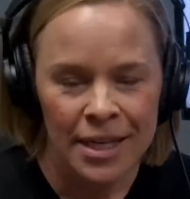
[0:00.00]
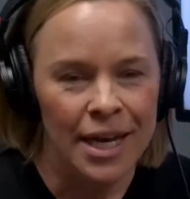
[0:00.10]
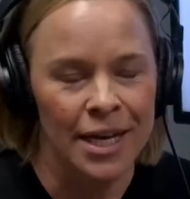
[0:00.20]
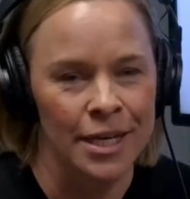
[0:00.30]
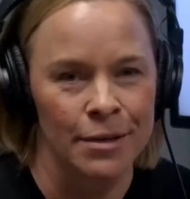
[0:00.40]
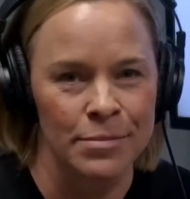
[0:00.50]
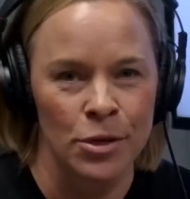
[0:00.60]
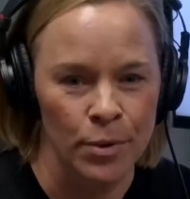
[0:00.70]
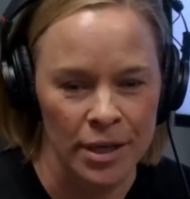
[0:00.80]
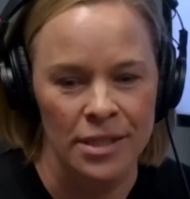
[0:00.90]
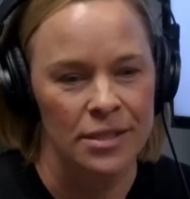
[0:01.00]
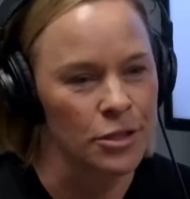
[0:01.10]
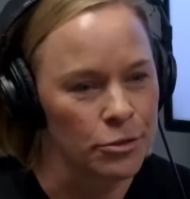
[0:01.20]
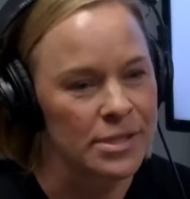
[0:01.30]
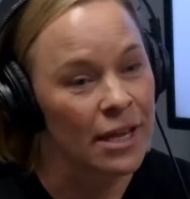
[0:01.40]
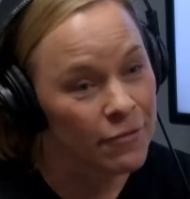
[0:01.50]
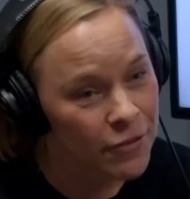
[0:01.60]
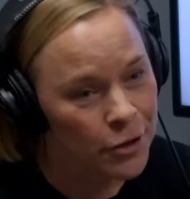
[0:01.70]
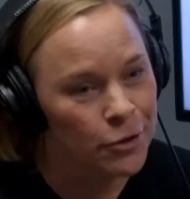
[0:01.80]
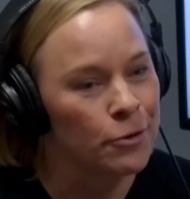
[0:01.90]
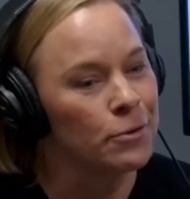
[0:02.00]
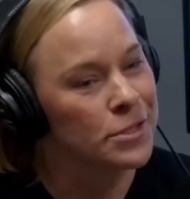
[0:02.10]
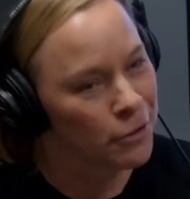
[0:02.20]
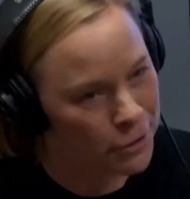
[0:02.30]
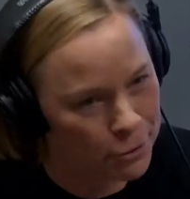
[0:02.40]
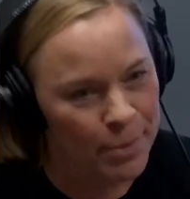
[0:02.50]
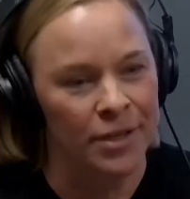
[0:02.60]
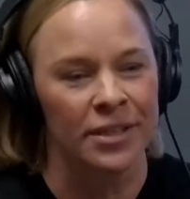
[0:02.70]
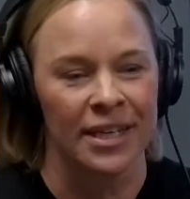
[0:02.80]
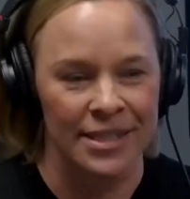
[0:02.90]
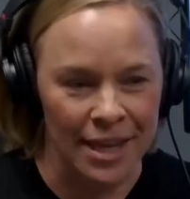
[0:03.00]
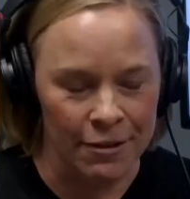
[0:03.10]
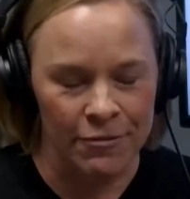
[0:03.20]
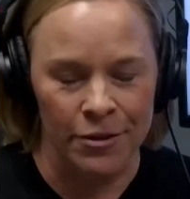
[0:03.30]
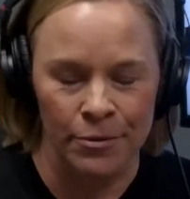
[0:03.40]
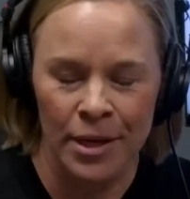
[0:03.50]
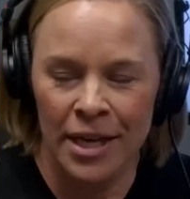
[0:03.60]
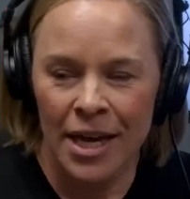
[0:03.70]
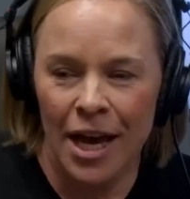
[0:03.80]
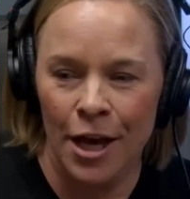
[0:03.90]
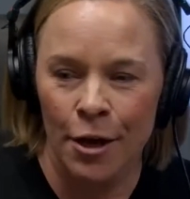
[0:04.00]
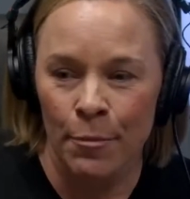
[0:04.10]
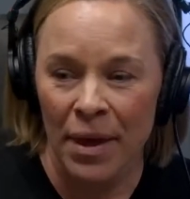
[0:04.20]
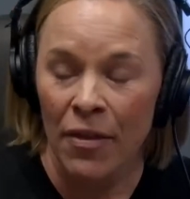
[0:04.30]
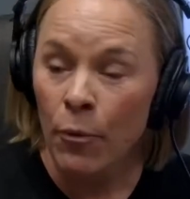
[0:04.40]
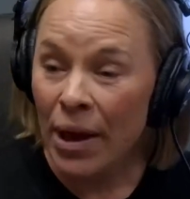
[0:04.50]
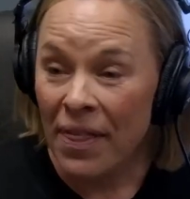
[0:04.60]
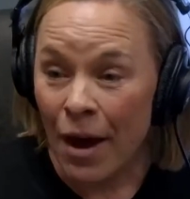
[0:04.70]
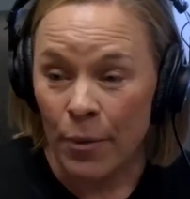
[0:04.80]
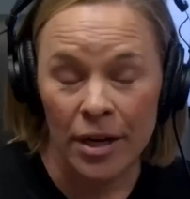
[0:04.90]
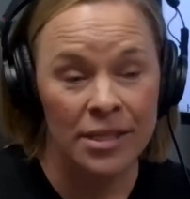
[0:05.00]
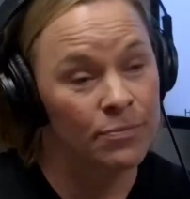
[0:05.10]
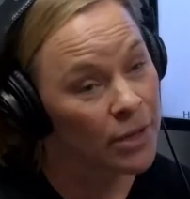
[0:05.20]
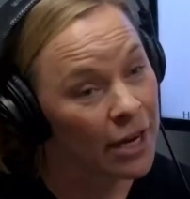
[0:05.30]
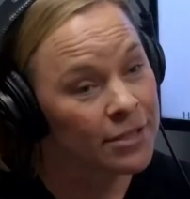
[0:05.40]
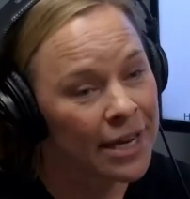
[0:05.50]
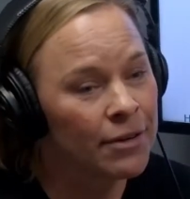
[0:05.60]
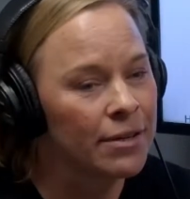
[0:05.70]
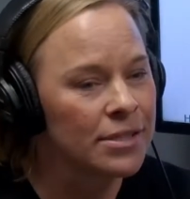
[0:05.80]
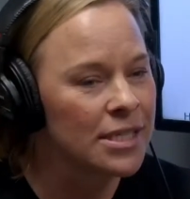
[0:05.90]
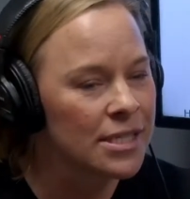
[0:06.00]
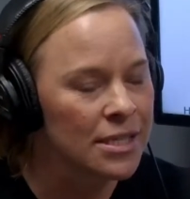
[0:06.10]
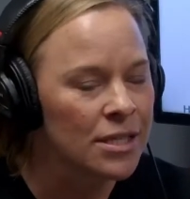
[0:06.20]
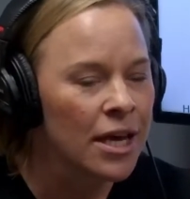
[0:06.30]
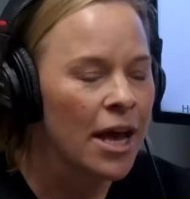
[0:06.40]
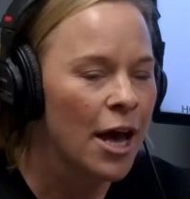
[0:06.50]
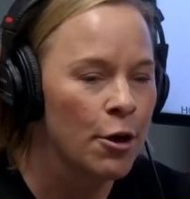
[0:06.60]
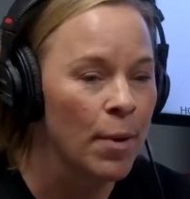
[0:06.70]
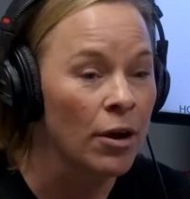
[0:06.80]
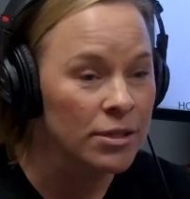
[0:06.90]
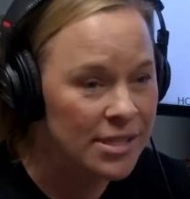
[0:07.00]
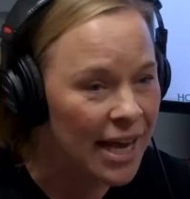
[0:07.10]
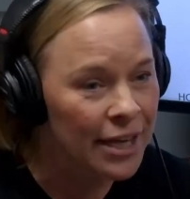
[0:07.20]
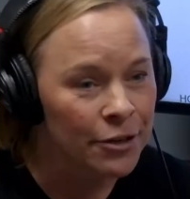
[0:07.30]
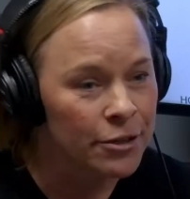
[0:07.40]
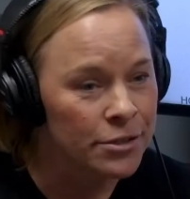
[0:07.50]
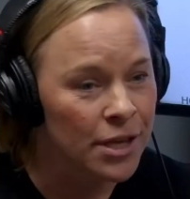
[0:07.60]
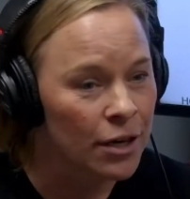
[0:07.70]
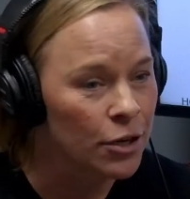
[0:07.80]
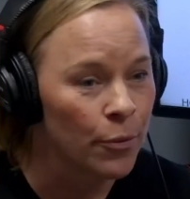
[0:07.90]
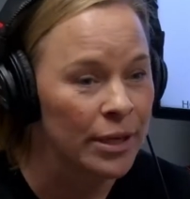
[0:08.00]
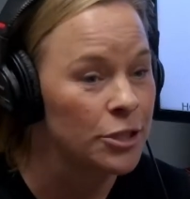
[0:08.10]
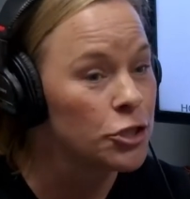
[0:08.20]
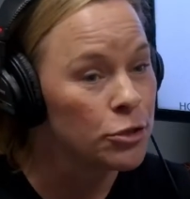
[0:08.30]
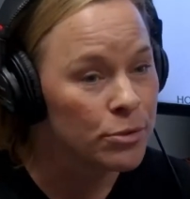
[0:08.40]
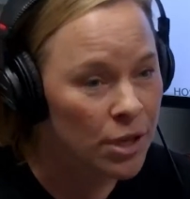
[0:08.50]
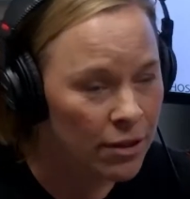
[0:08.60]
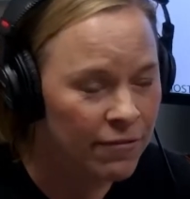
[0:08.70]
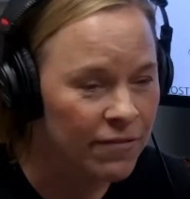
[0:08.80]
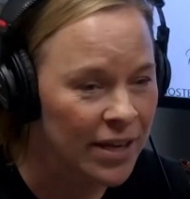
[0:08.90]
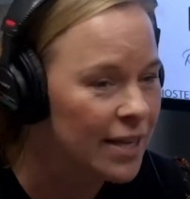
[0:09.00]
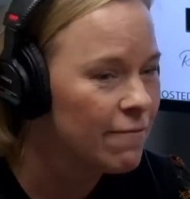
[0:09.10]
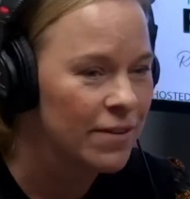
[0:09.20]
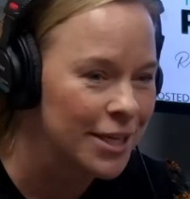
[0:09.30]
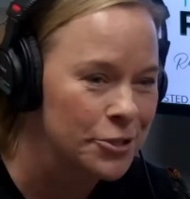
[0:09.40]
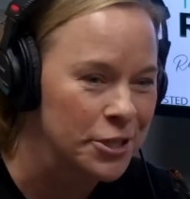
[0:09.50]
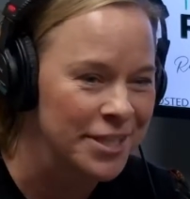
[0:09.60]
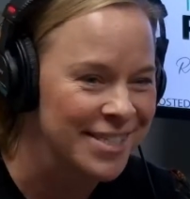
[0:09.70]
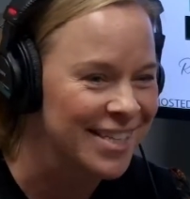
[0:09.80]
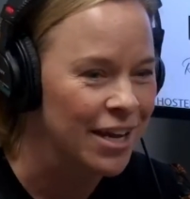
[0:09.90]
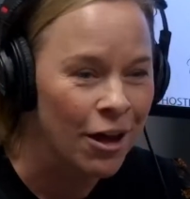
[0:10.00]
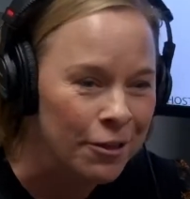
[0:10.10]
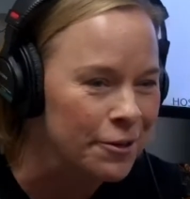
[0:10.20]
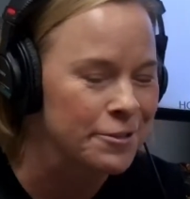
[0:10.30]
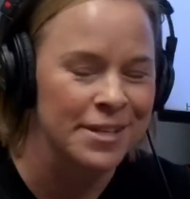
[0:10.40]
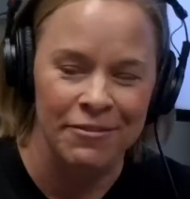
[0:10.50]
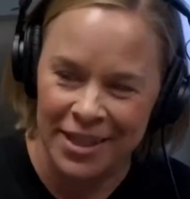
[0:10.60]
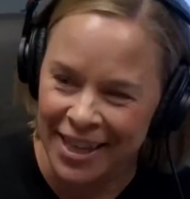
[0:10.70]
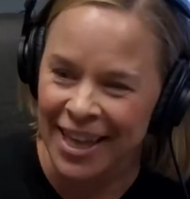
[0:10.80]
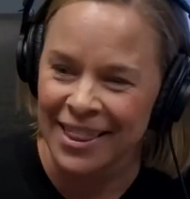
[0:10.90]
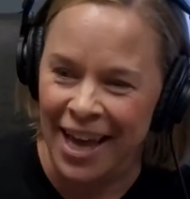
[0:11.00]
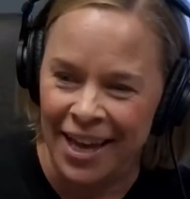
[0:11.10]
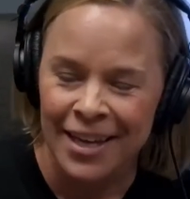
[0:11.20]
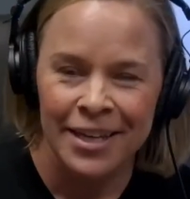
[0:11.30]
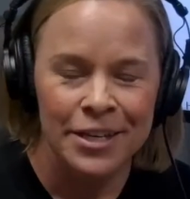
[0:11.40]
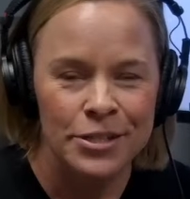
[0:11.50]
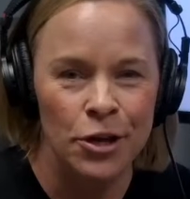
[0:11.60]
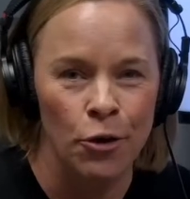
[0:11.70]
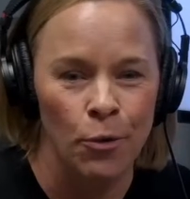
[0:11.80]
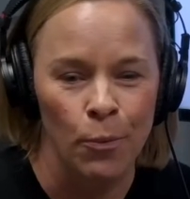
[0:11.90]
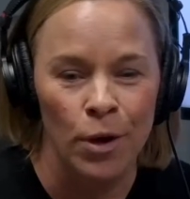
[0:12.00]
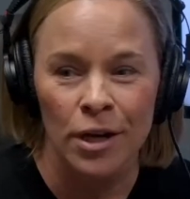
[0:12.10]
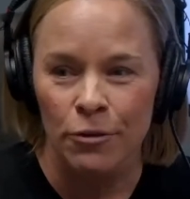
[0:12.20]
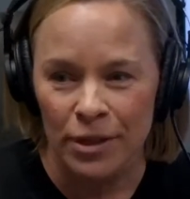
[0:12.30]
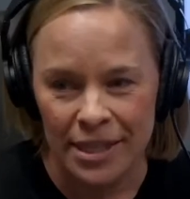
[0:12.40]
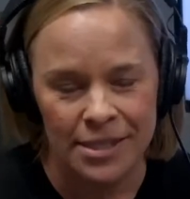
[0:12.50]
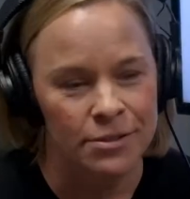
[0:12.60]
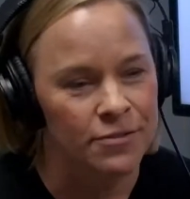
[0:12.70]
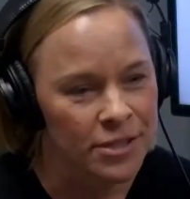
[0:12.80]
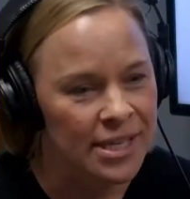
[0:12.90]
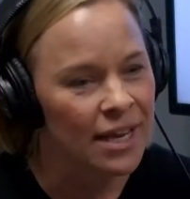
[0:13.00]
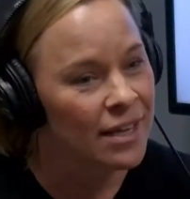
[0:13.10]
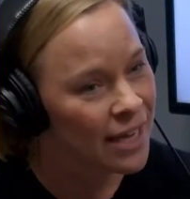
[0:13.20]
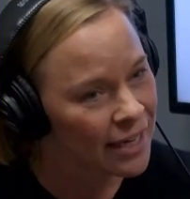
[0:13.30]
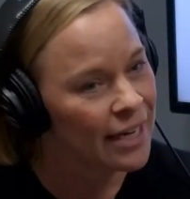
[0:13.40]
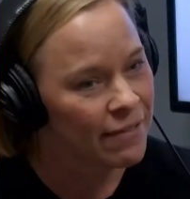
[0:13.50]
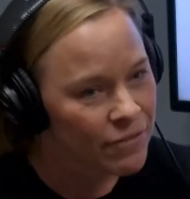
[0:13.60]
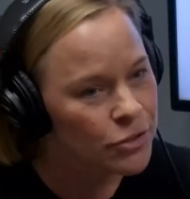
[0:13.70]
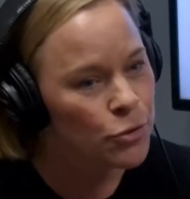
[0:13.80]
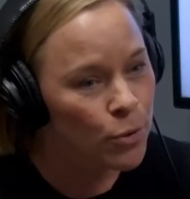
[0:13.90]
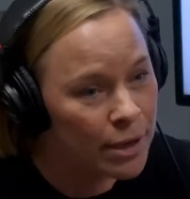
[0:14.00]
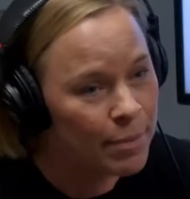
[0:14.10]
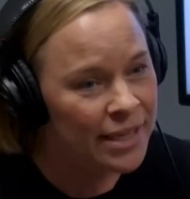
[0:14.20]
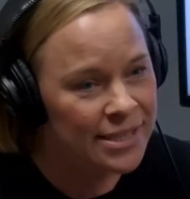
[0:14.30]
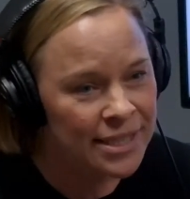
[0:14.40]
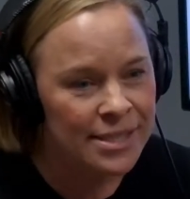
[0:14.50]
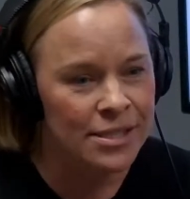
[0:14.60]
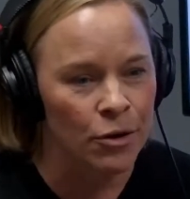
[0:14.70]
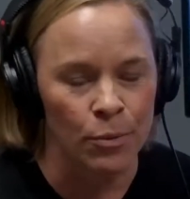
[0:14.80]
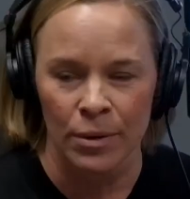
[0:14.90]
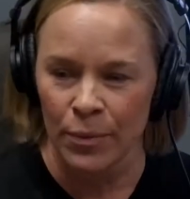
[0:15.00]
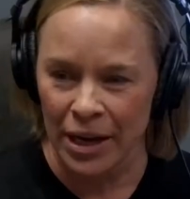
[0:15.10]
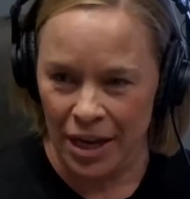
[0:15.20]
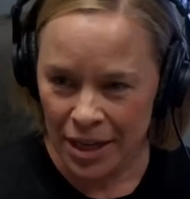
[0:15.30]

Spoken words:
So we're going to, sell a few, start a new building, sell a few. And the way that works with our townhouses is our designers are going to choose all the fit and finishes, the colors, everything like that. So we're going to release those for sale on an inventory basis. So when we